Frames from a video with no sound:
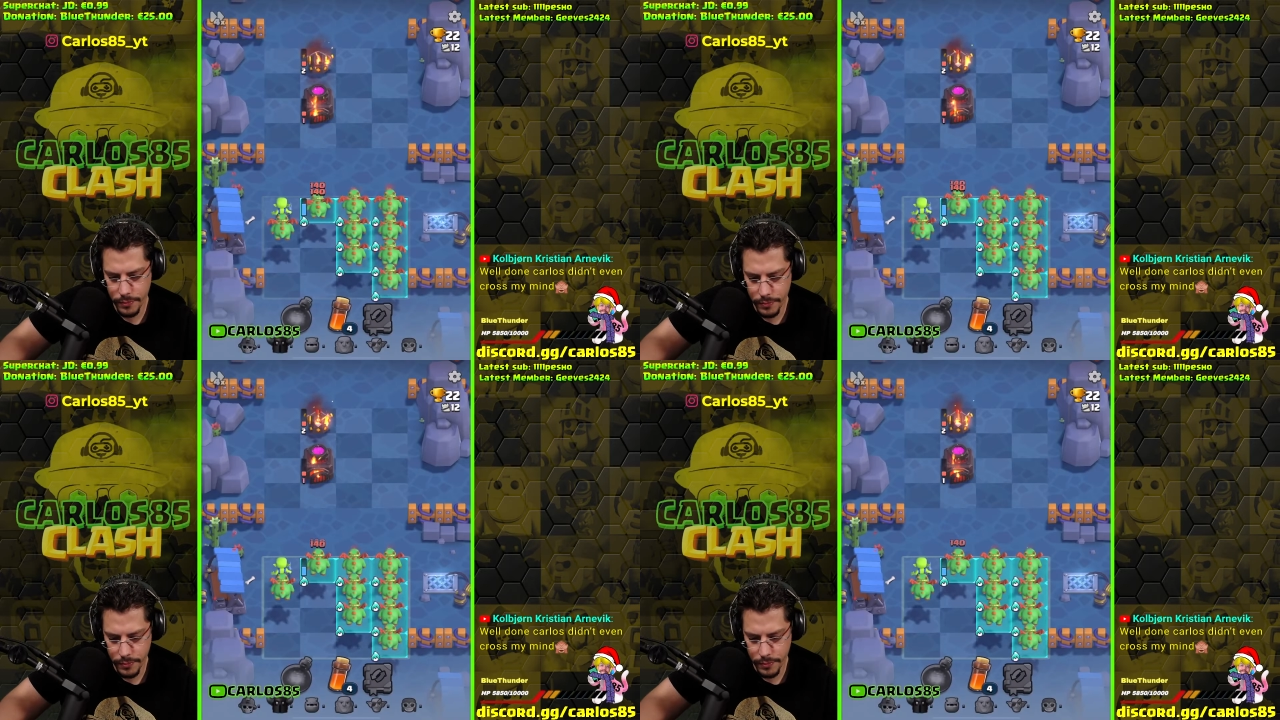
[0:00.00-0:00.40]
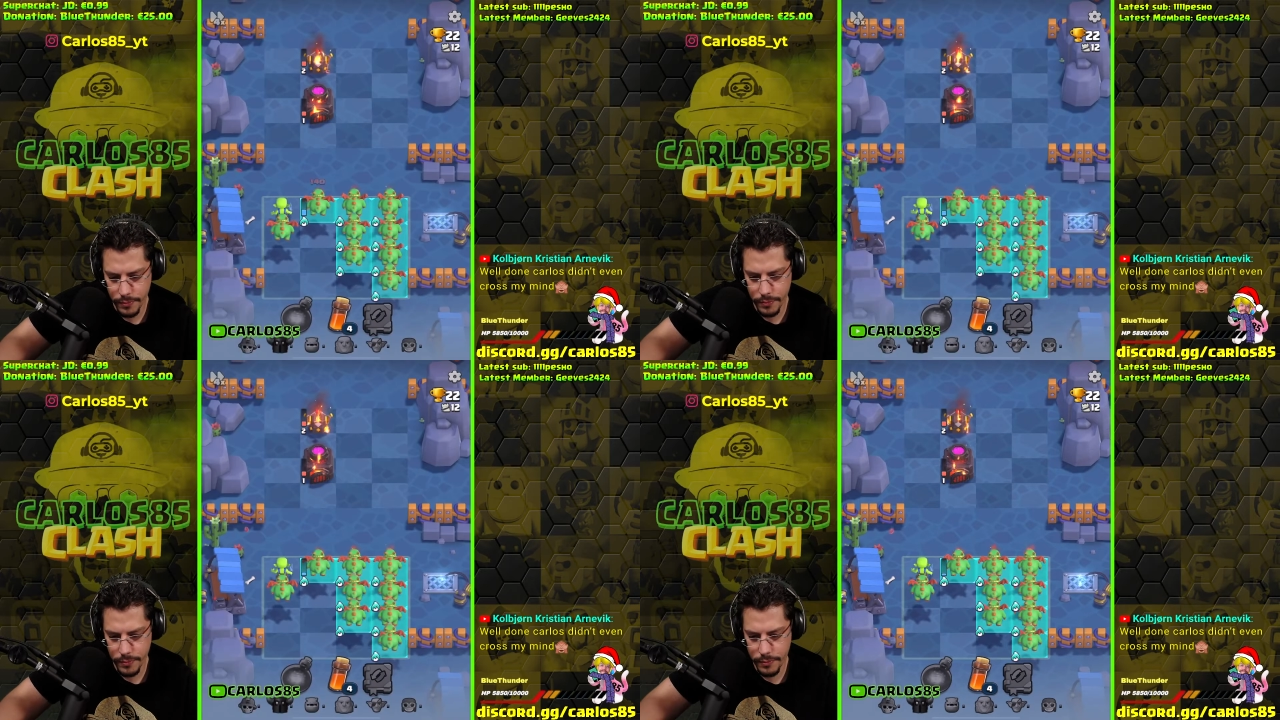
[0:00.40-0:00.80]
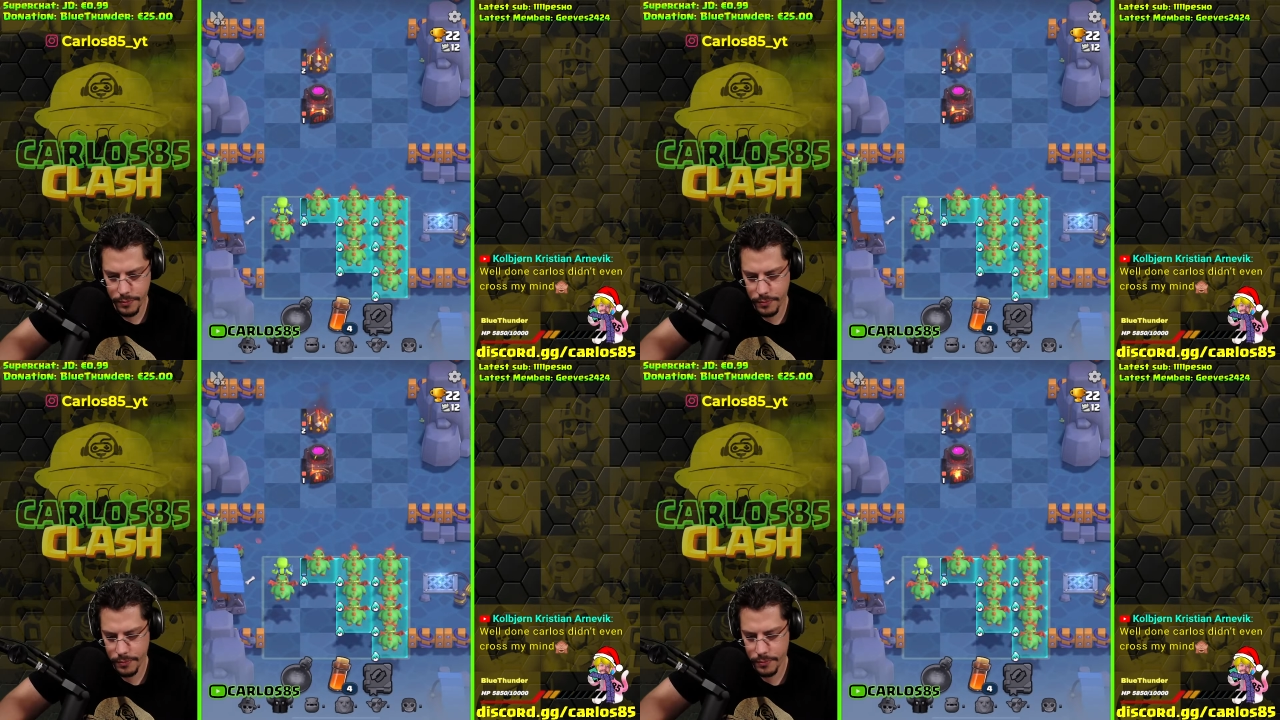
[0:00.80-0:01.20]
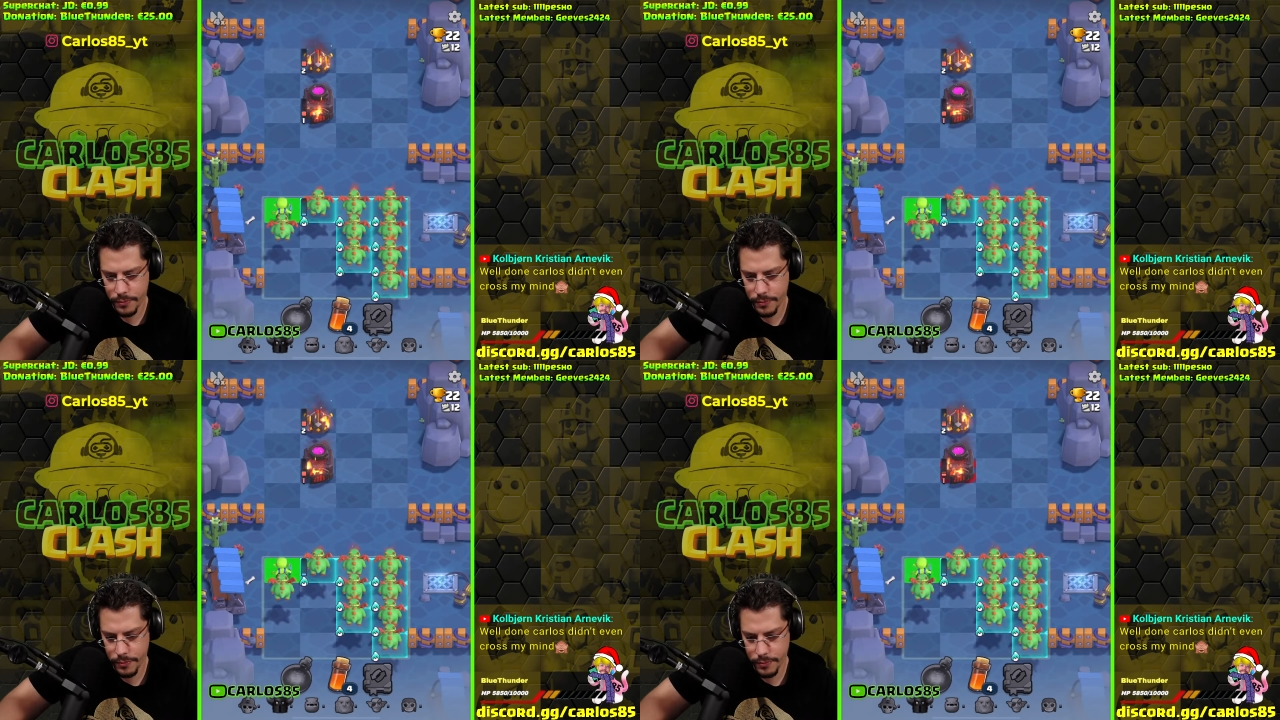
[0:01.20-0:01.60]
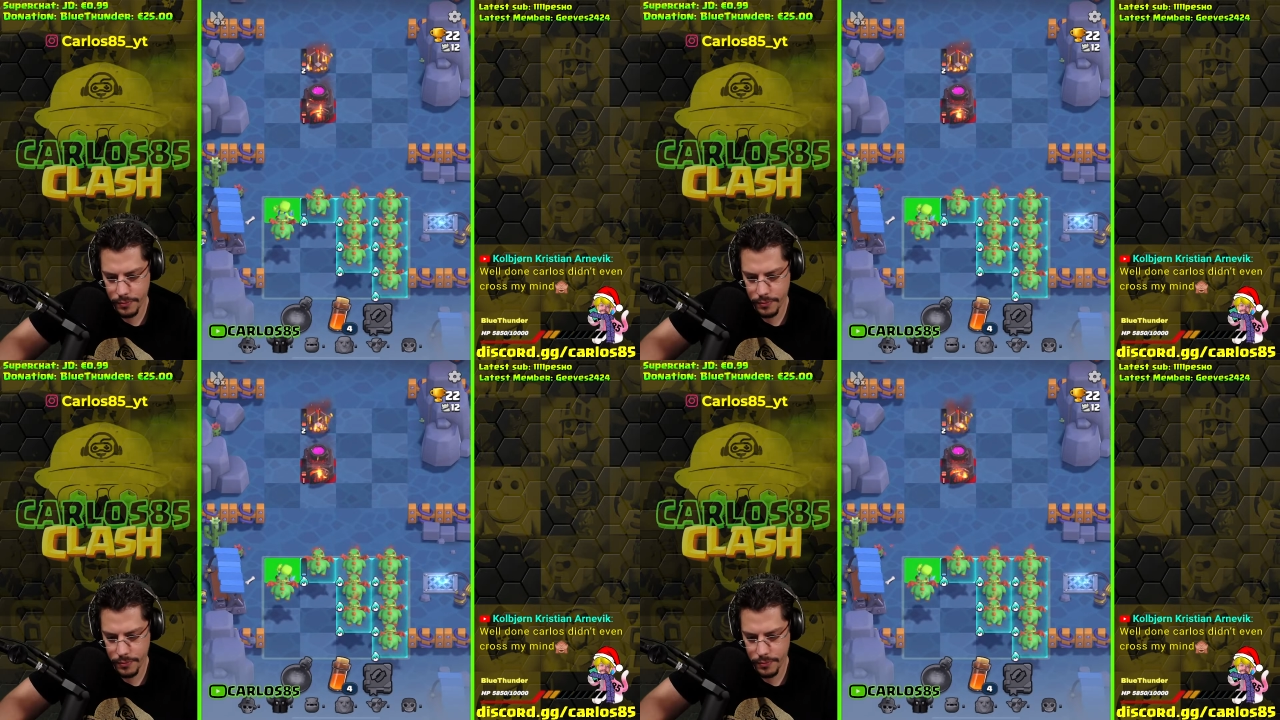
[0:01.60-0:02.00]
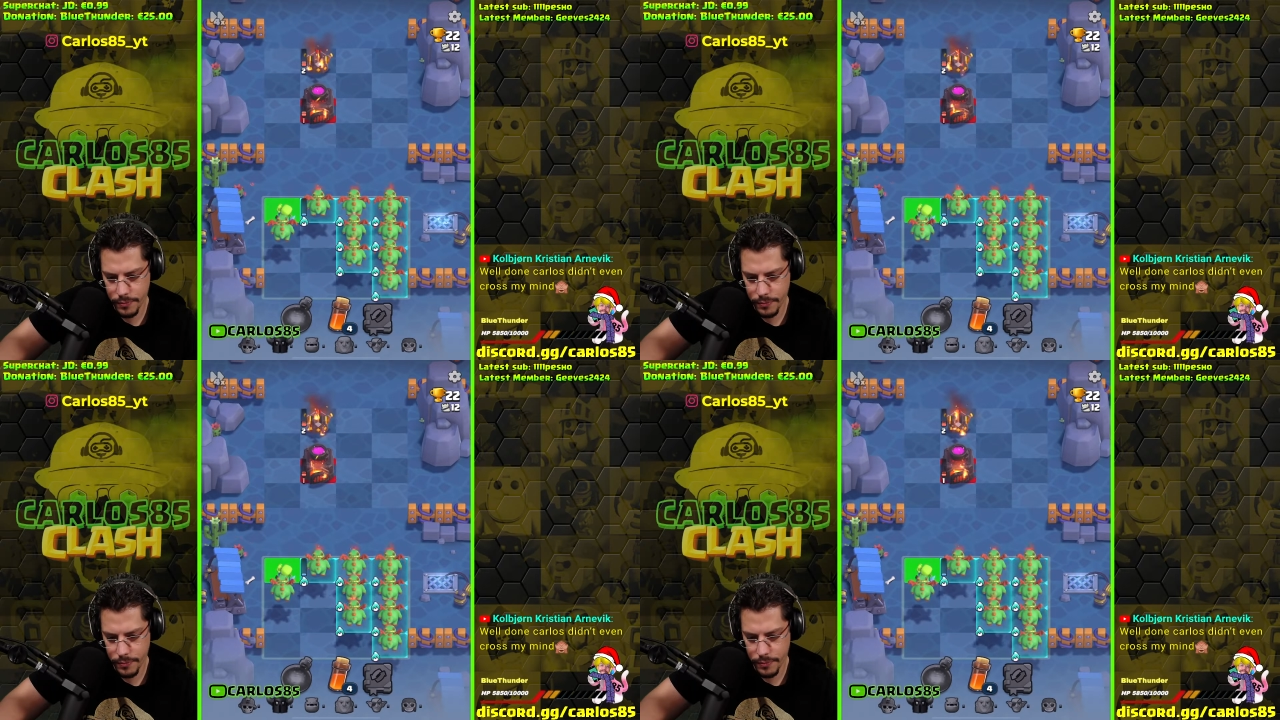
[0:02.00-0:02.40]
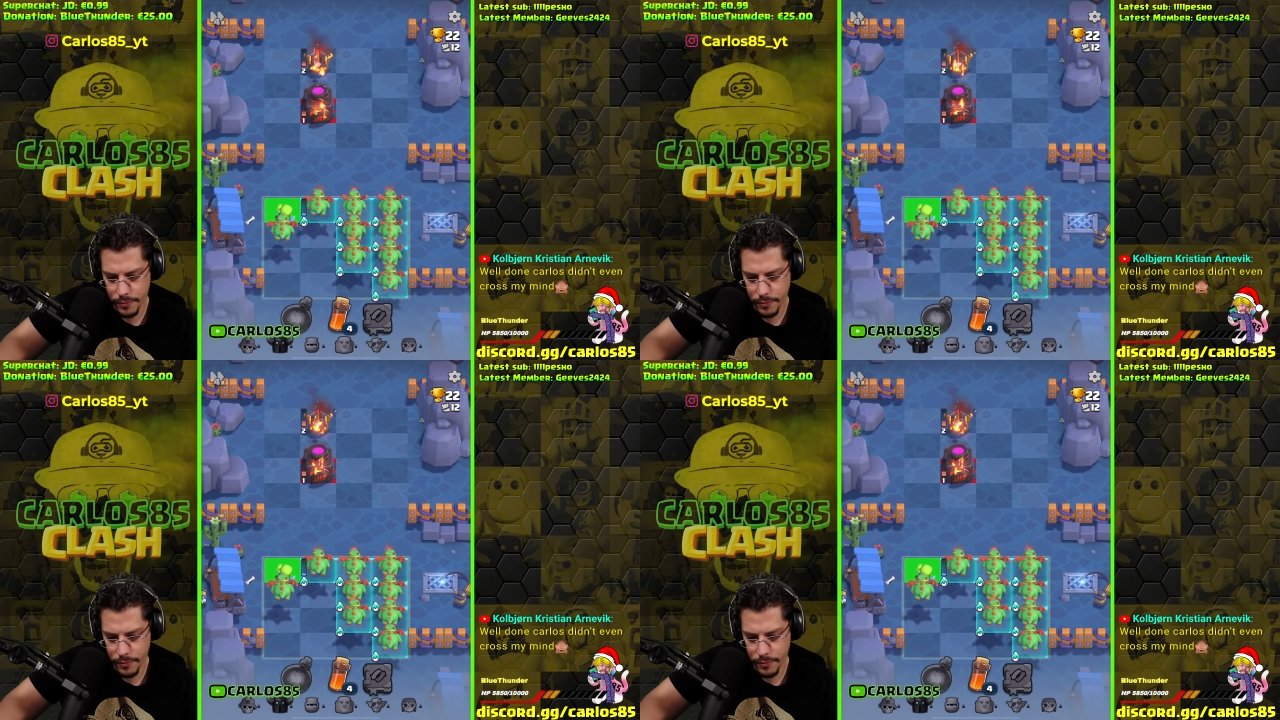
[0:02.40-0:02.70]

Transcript: No one is speaking in this clip.